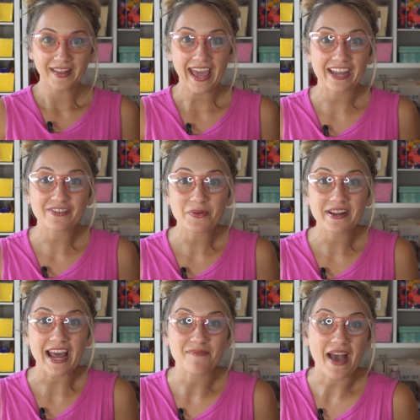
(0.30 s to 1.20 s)
Hey
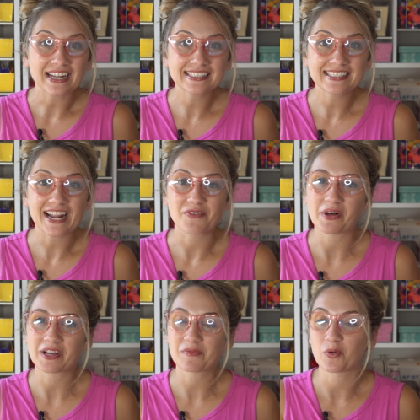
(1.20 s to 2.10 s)
everyone, I'm Madison and
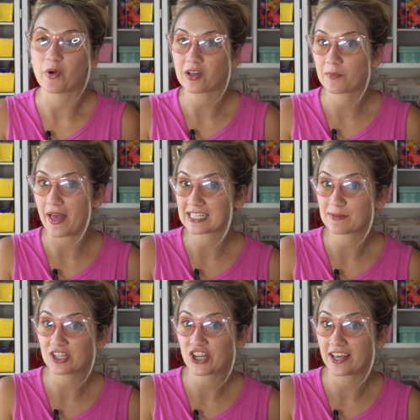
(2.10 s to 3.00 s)
welcome back to
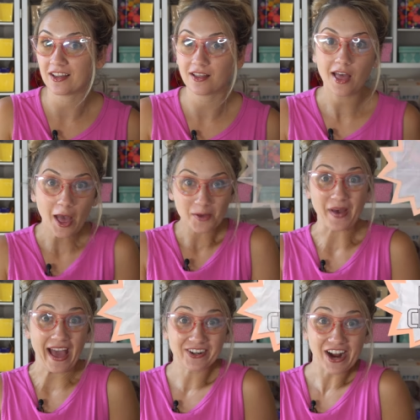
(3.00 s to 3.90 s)
my channel,
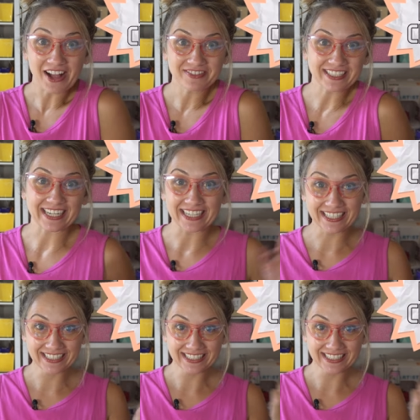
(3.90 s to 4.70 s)
Mad Crafty.